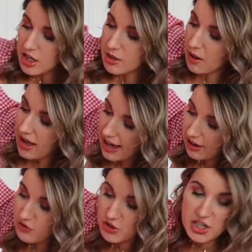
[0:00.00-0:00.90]
you might
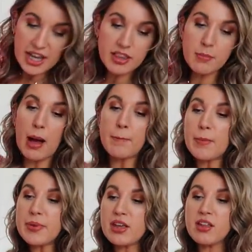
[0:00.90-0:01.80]
have to take them up.
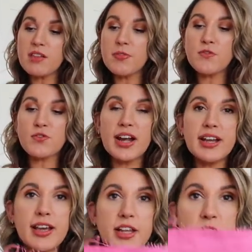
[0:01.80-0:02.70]
But because of the
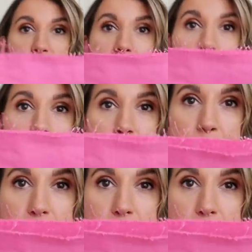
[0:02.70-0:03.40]
frayed edging,